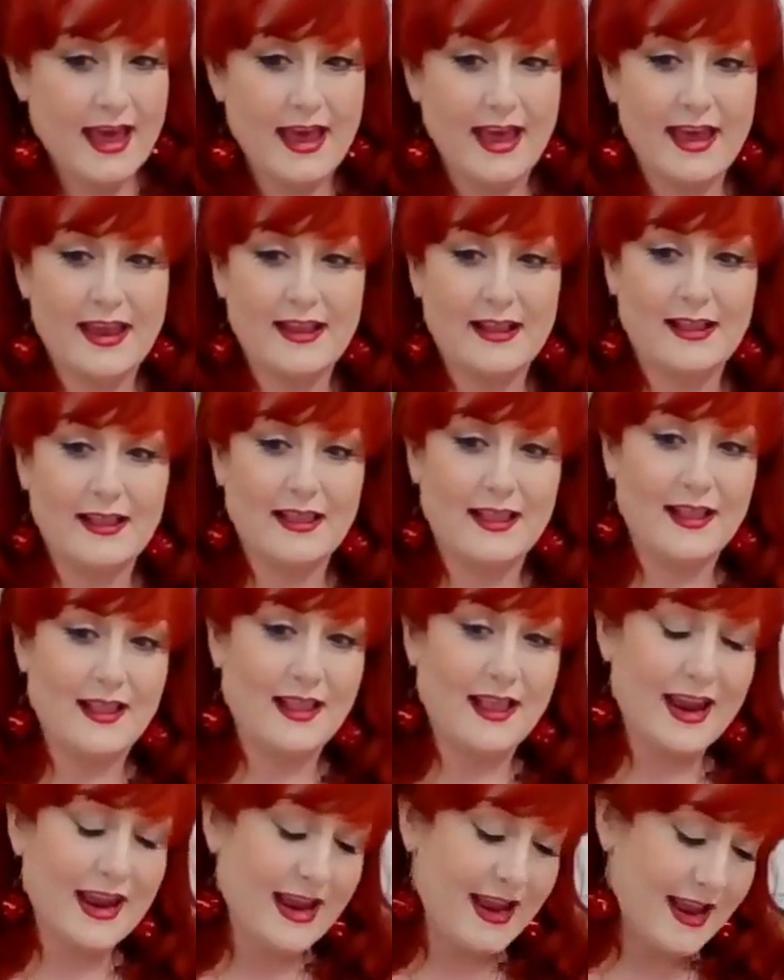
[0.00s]
and
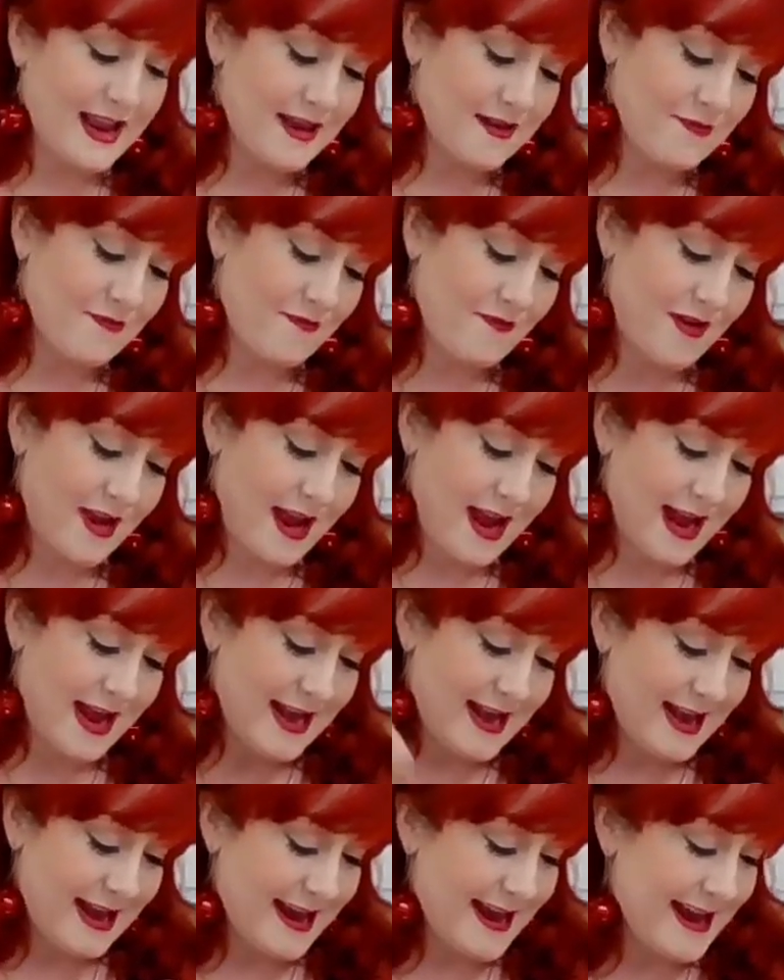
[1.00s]
land
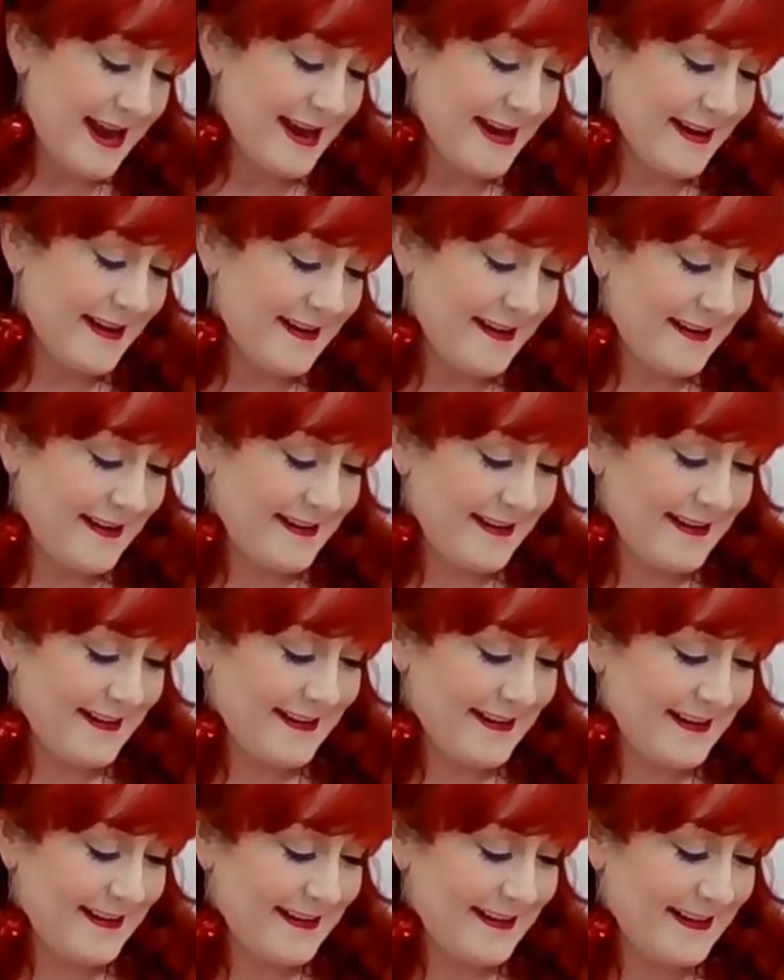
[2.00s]
right
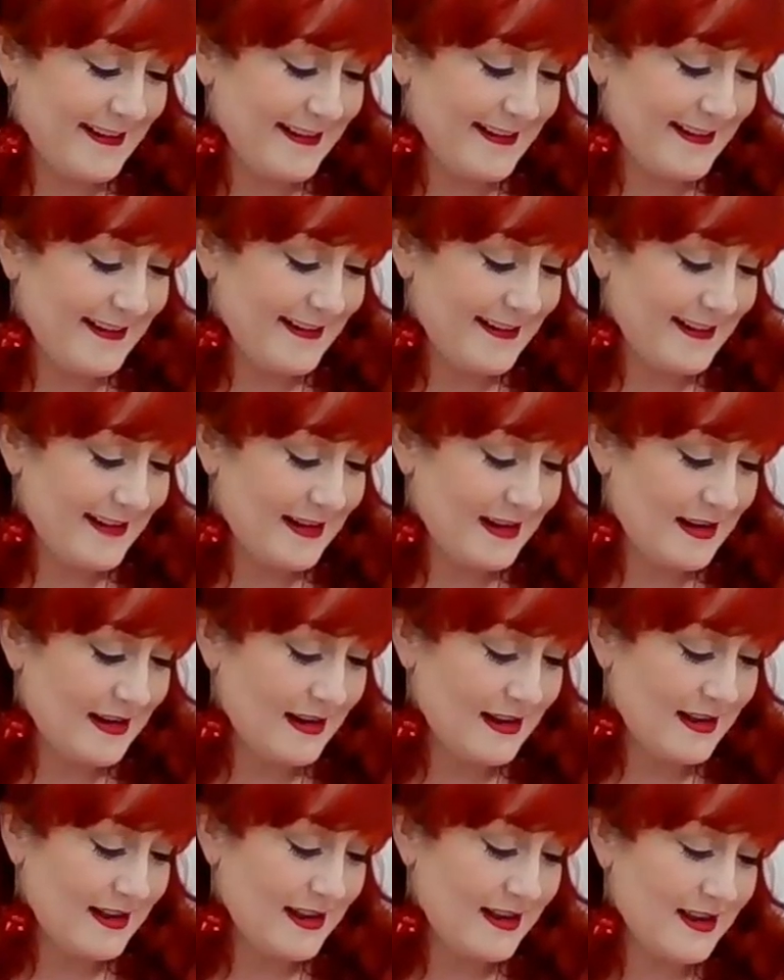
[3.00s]
here.
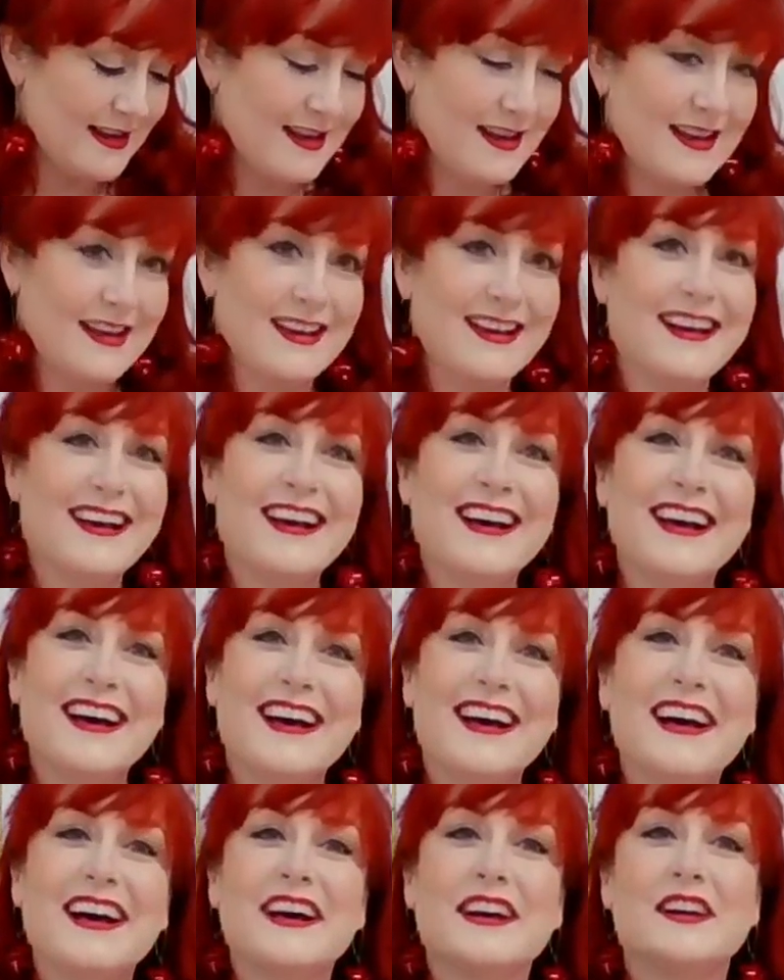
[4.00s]

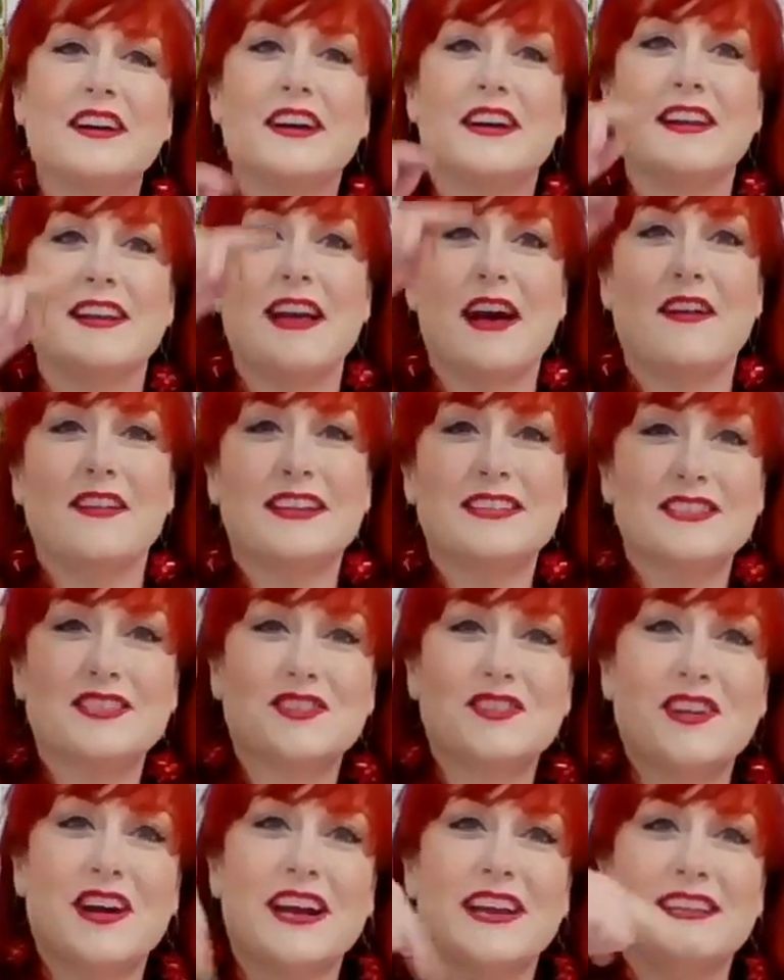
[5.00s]
Good. Now
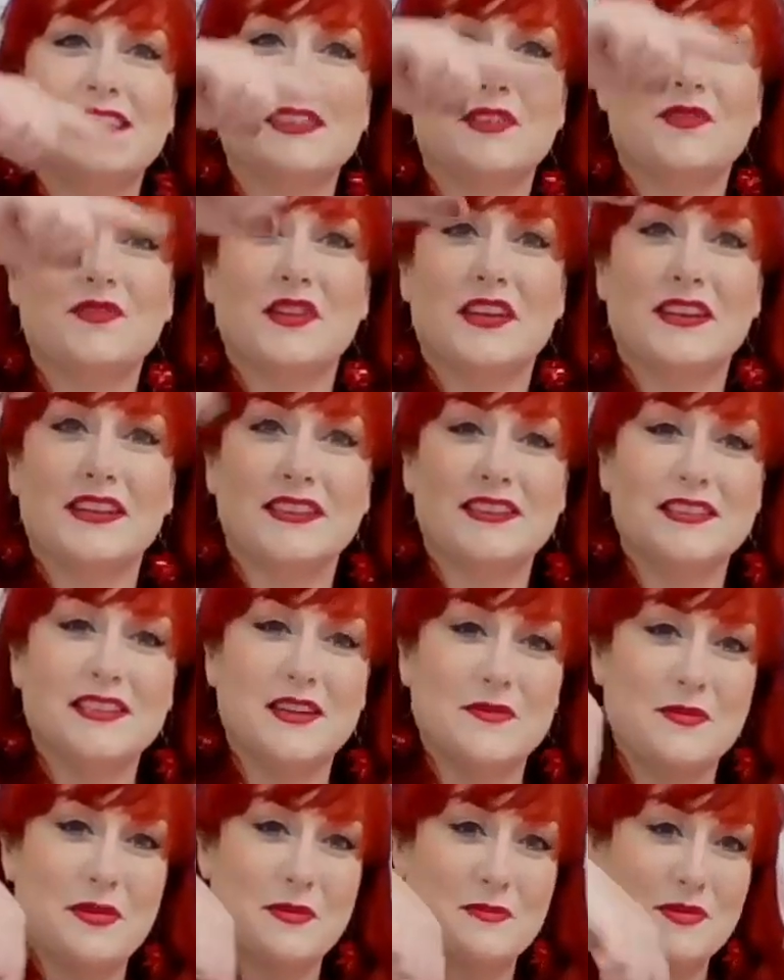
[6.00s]
let's try it different. Let's
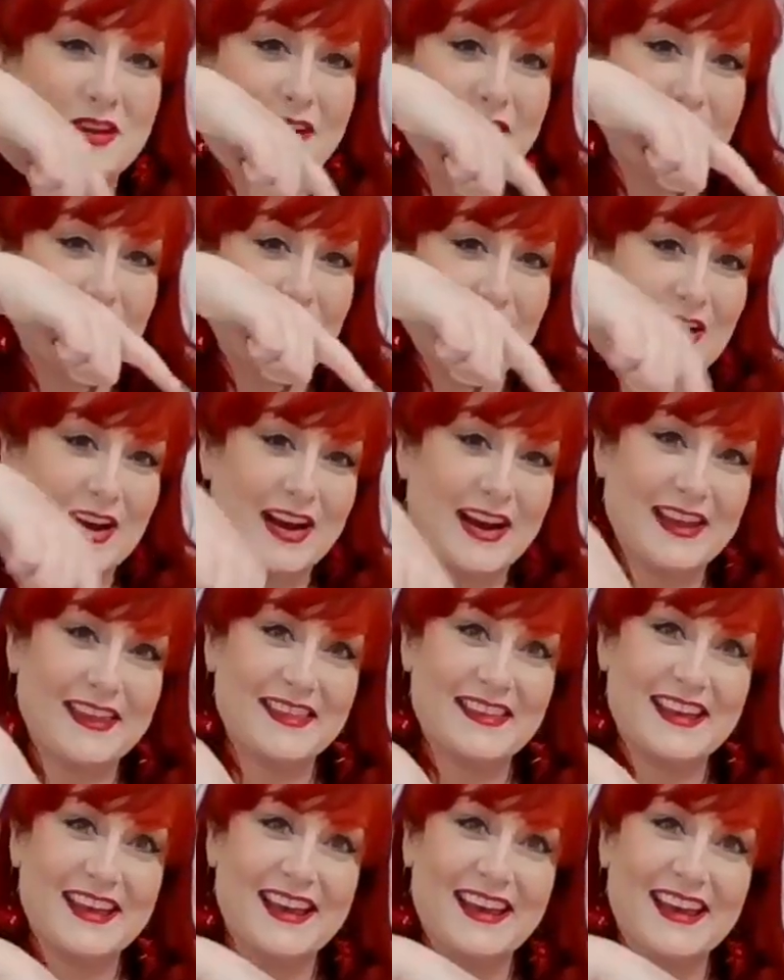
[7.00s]
come up here
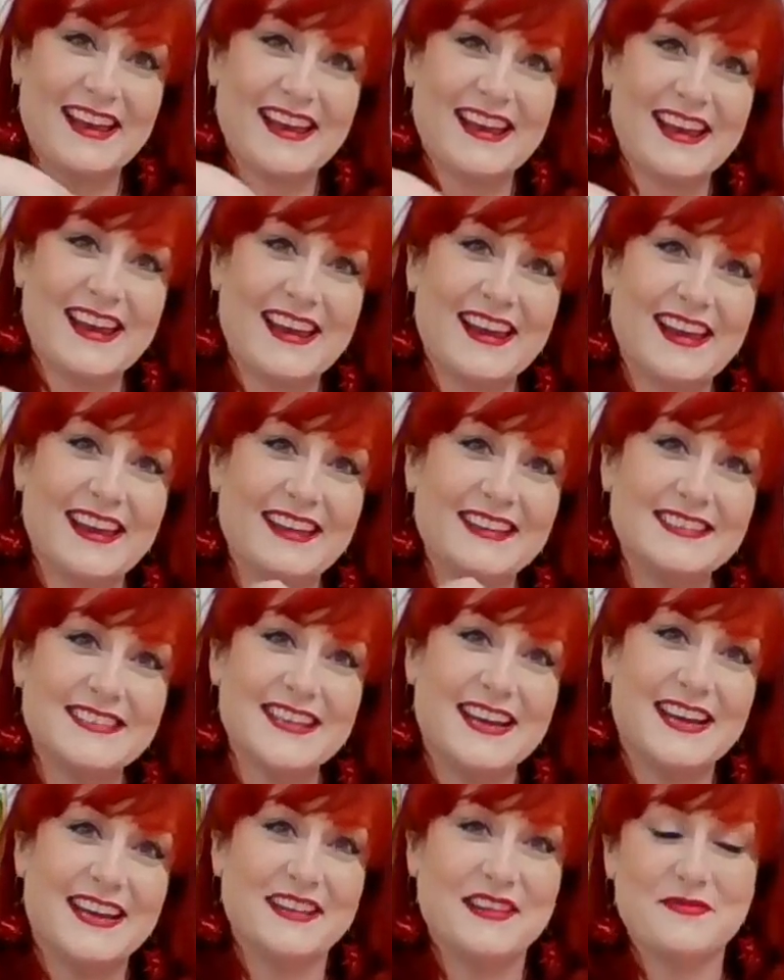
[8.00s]
and then
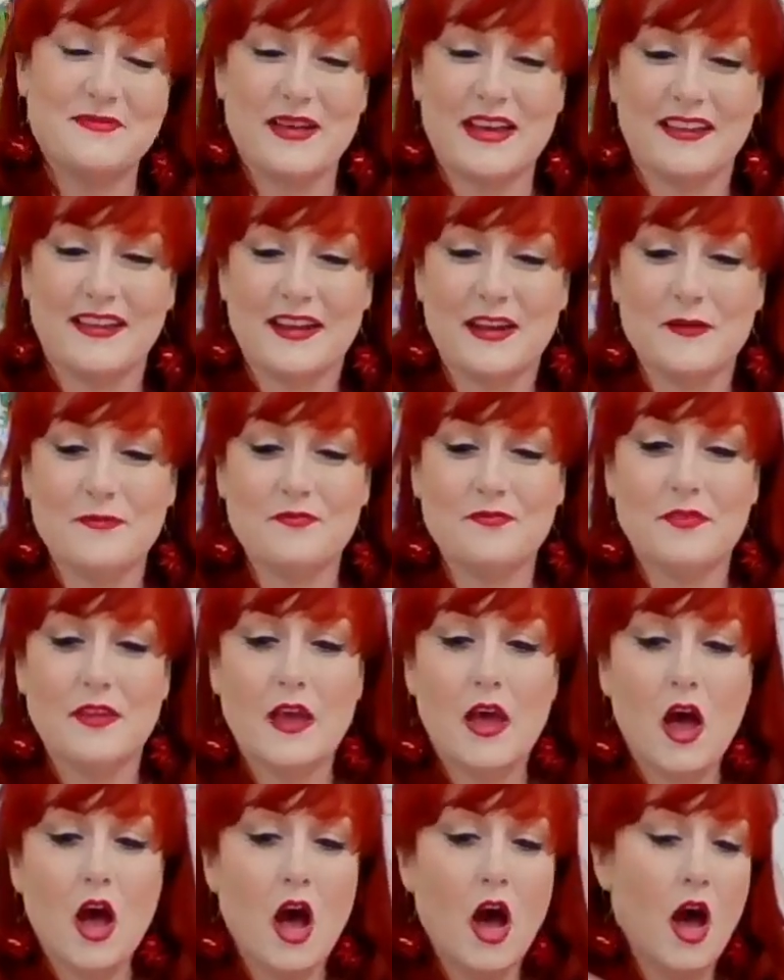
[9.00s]
end on the belly.
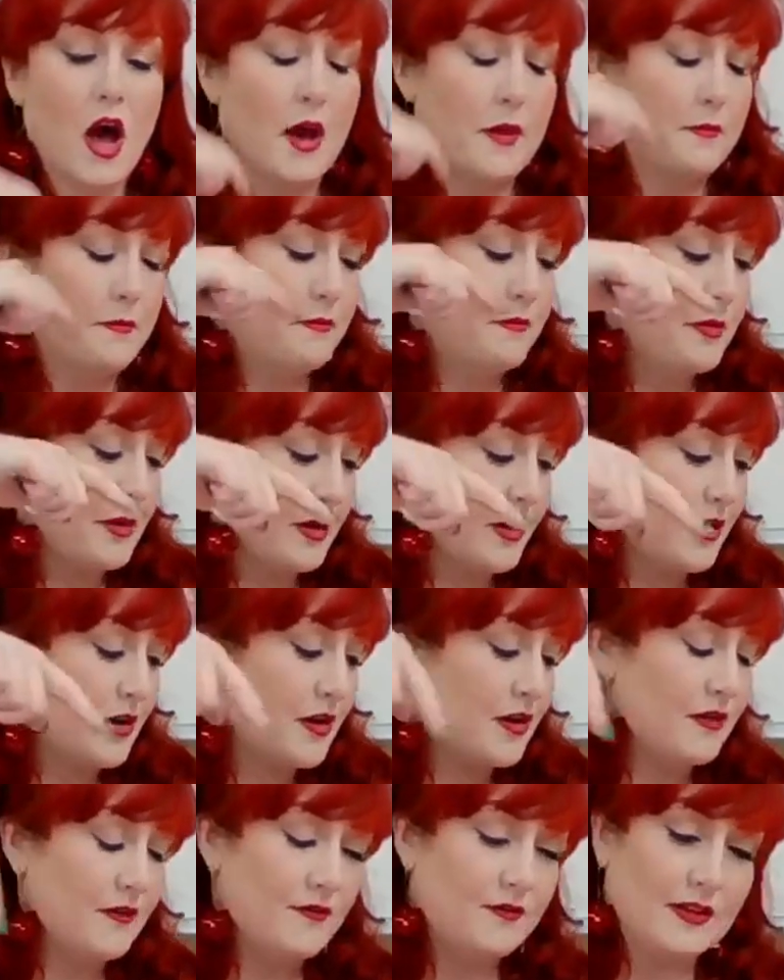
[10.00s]

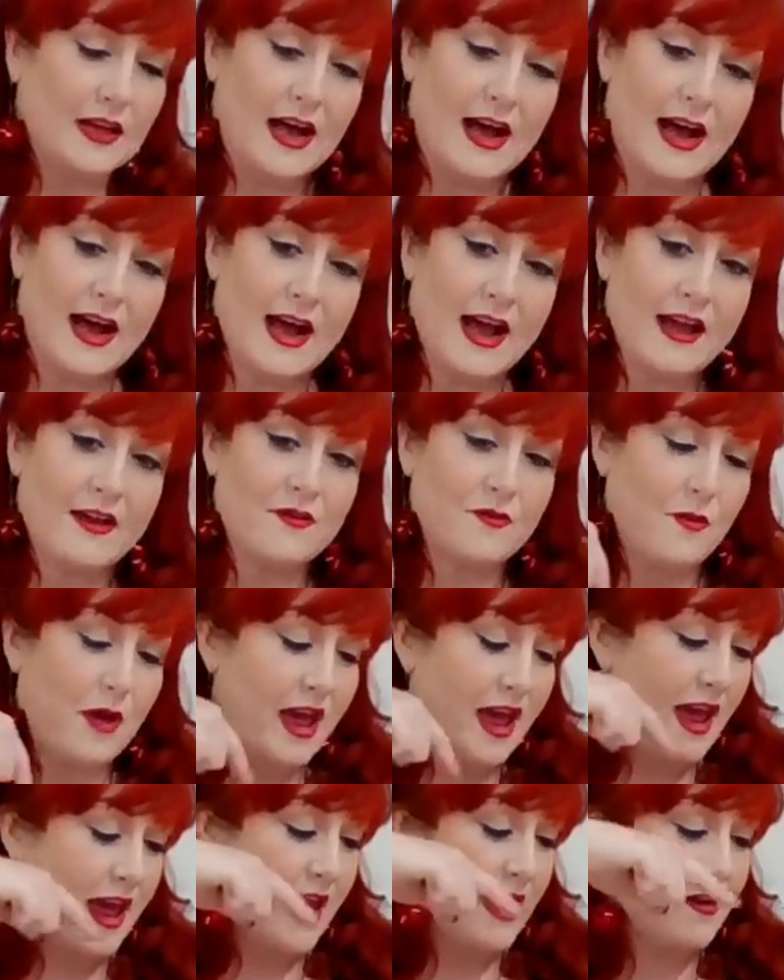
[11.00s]
Bird fly
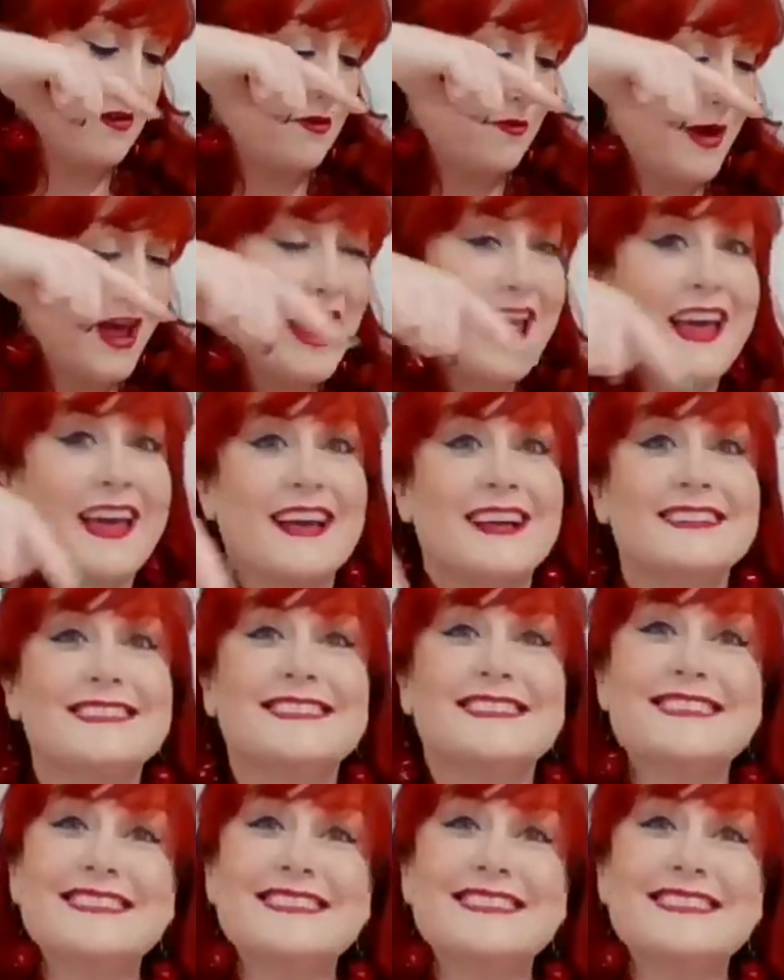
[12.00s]
away, away,